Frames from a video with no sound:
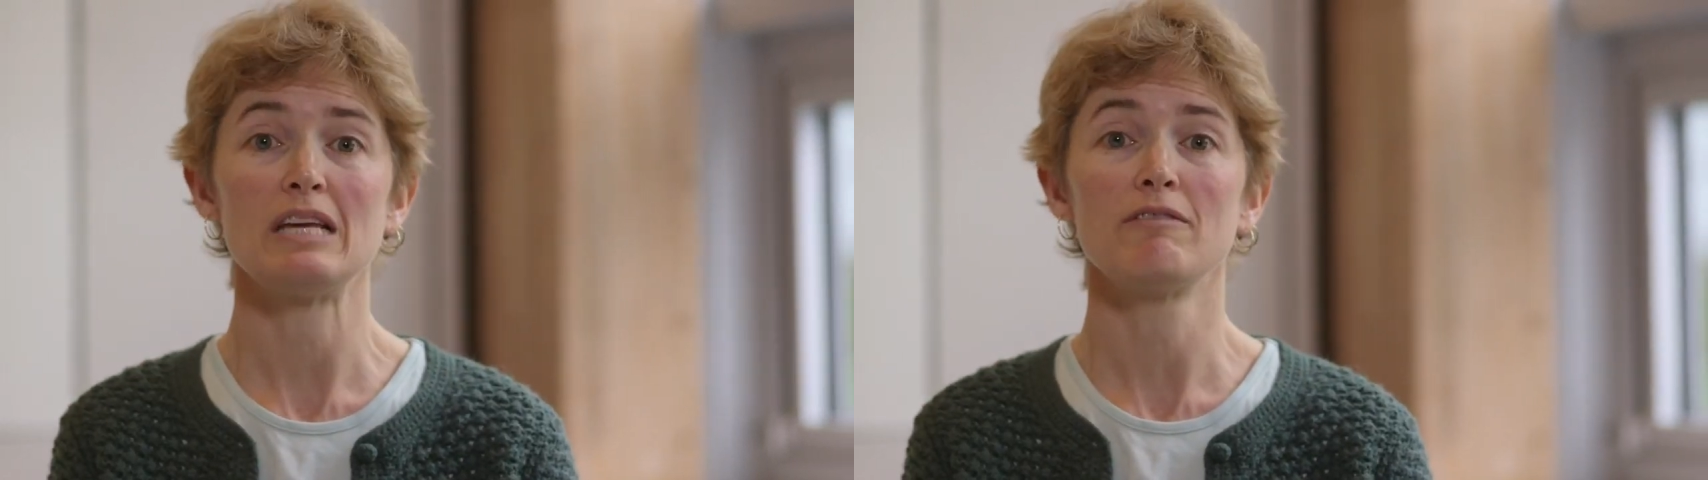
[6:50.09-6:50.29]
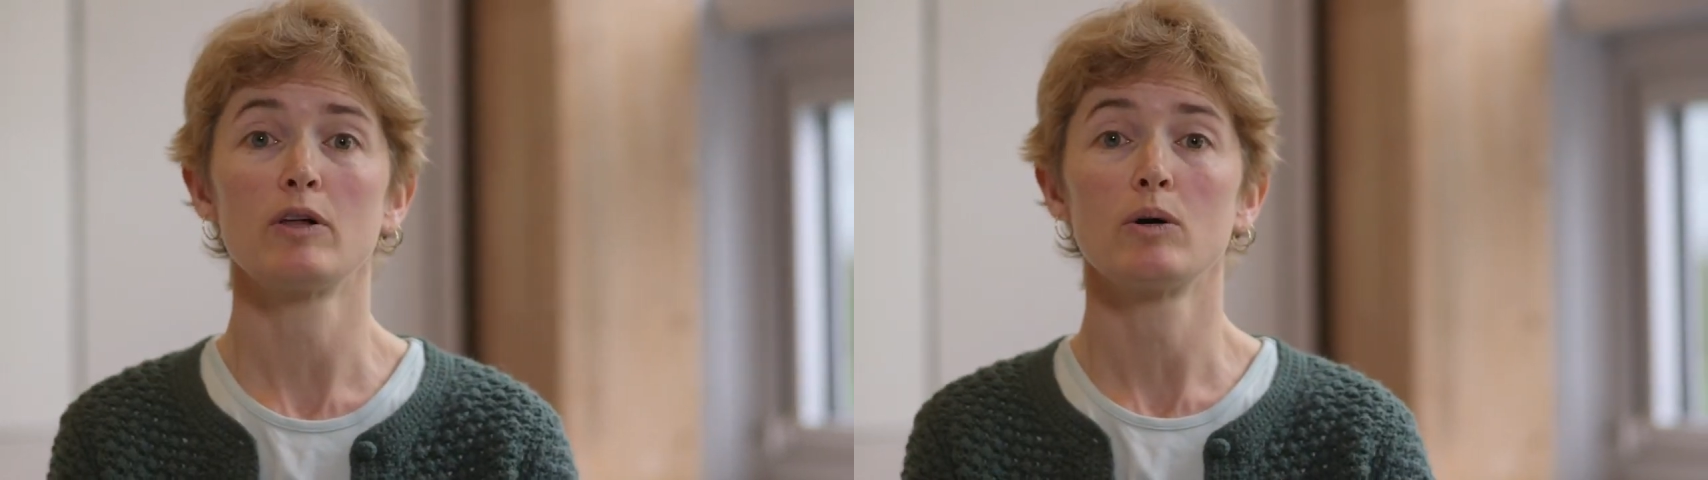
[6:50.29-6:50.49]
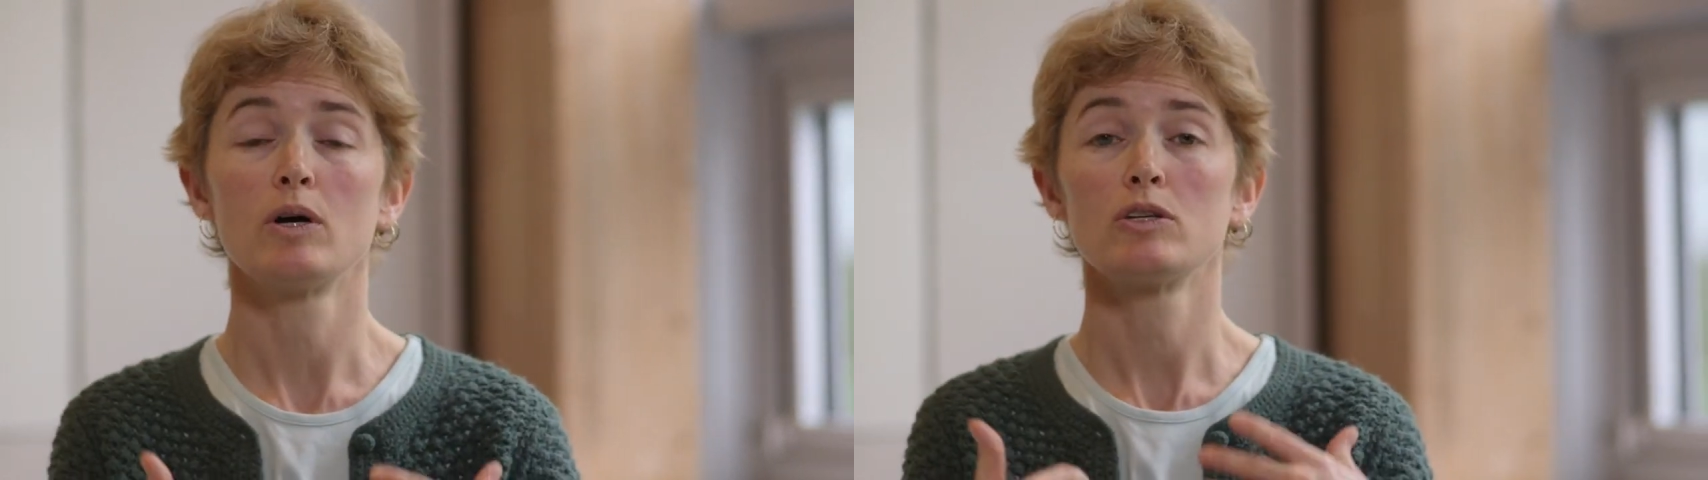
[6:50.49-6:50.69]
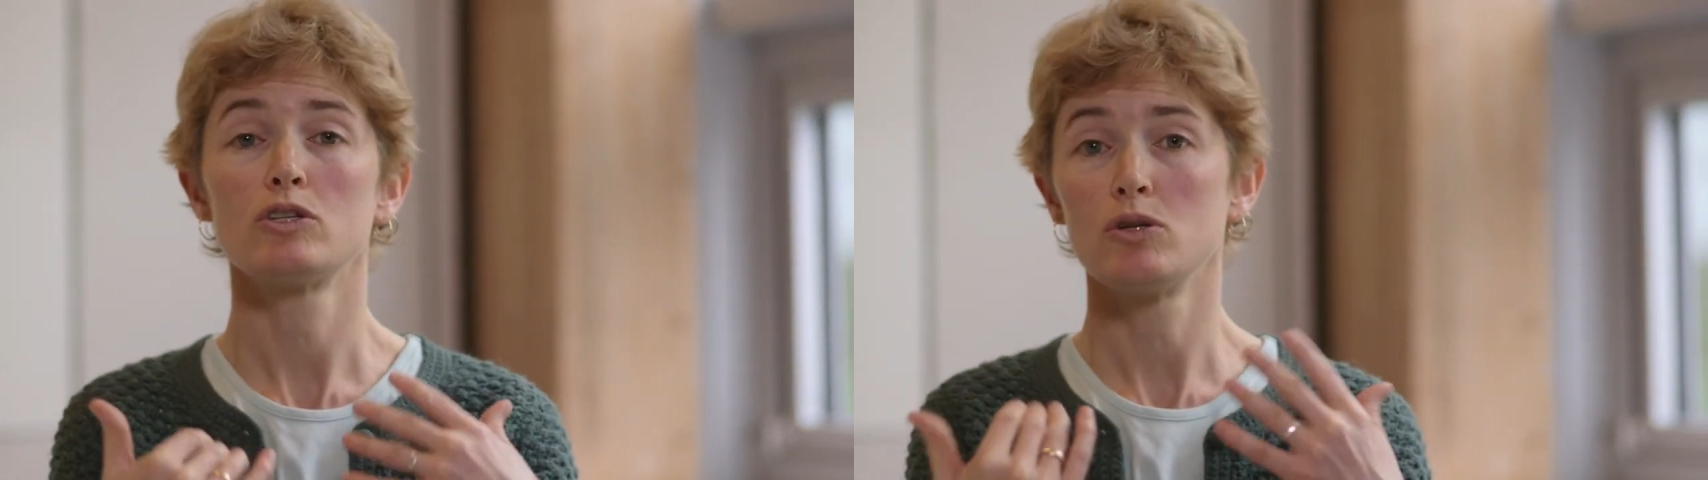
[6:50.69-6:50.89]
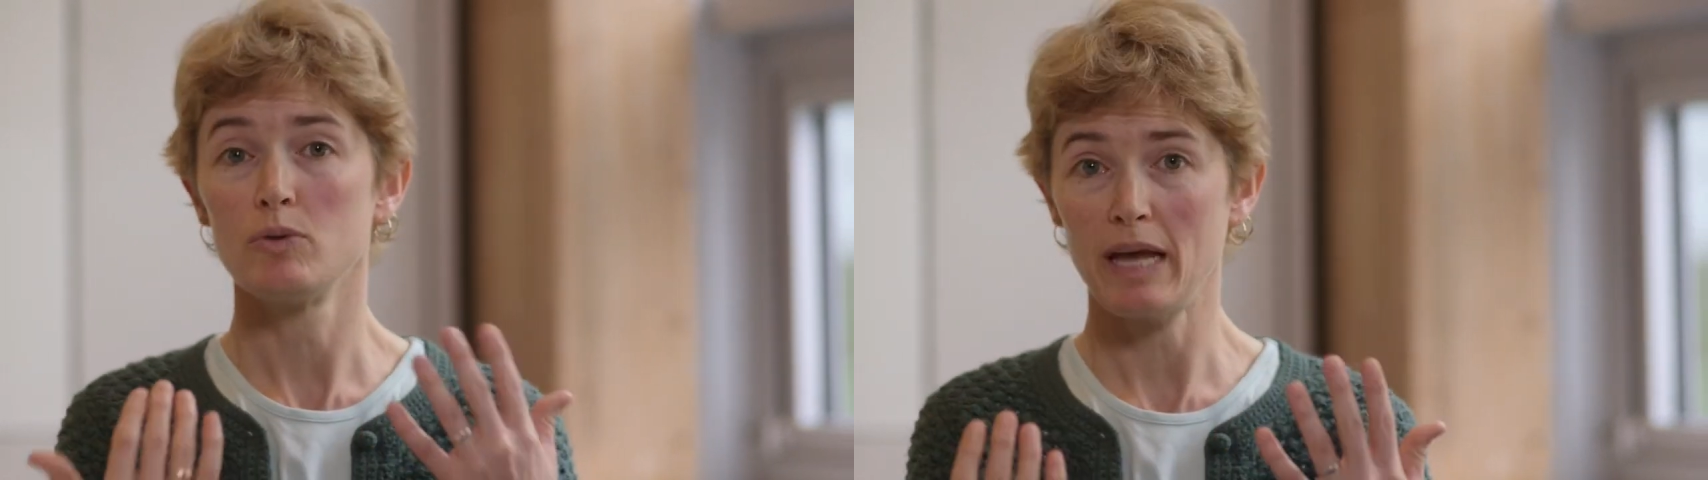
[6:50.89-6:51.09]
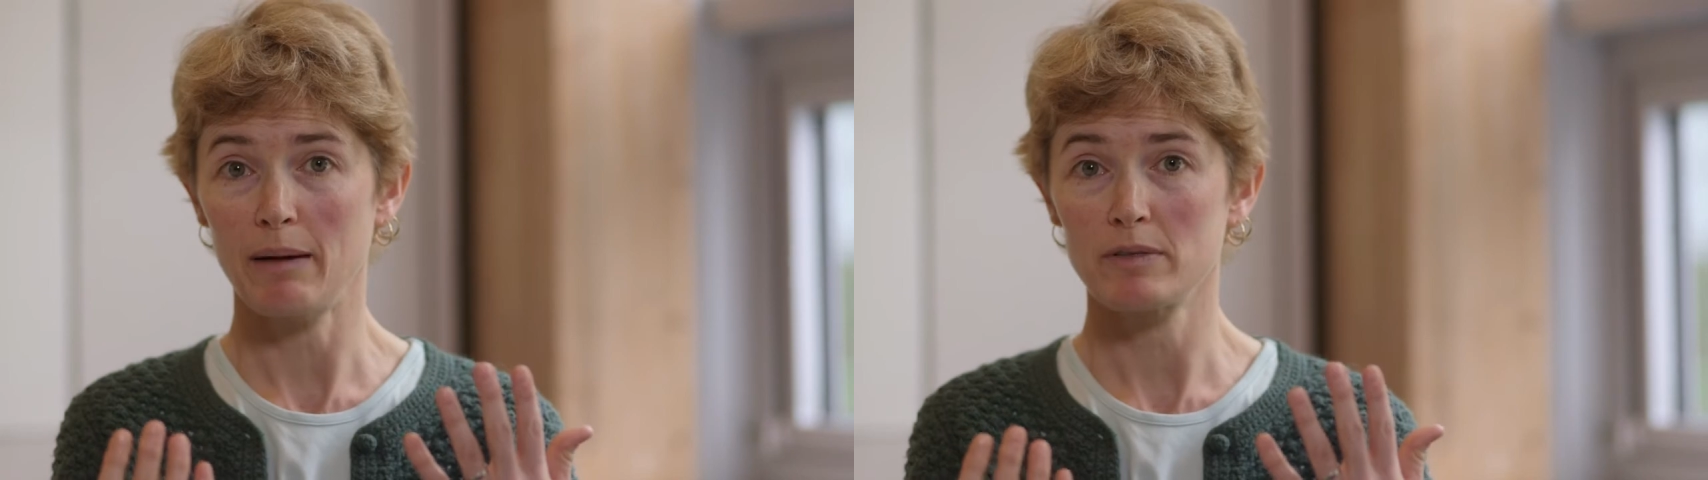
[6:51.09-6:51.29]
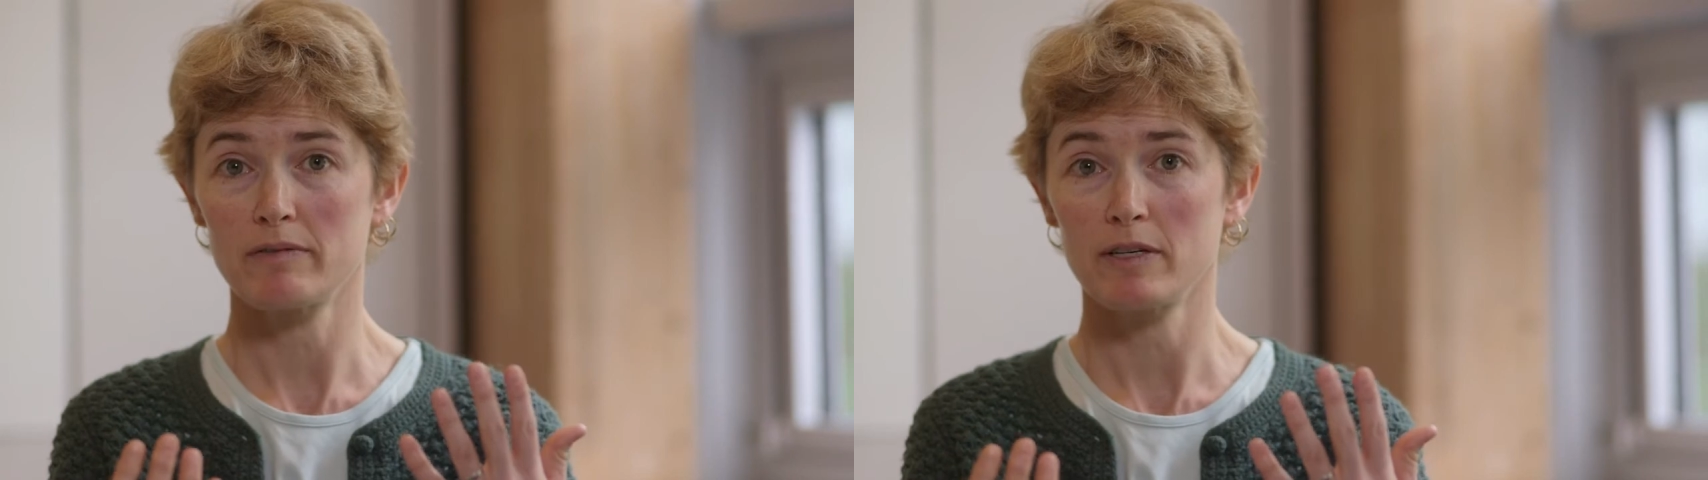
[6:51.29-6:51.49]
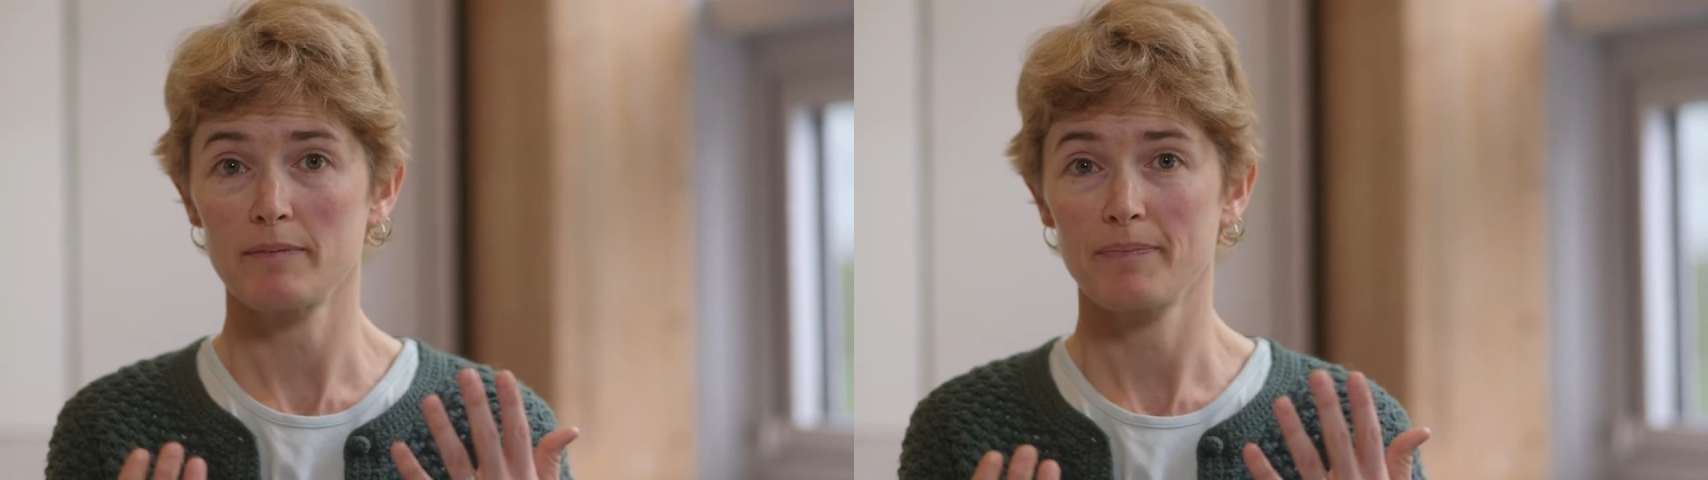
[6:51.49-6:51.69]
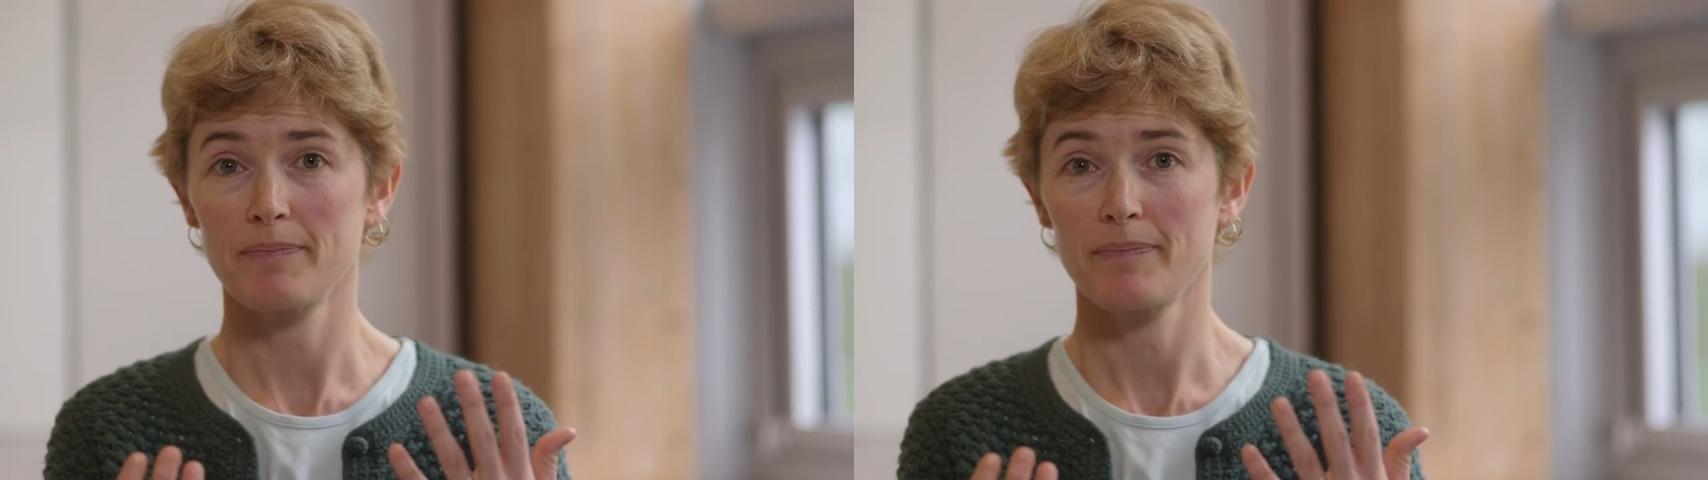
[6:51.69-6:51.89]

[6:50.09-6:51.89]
inflow to the atmosphere.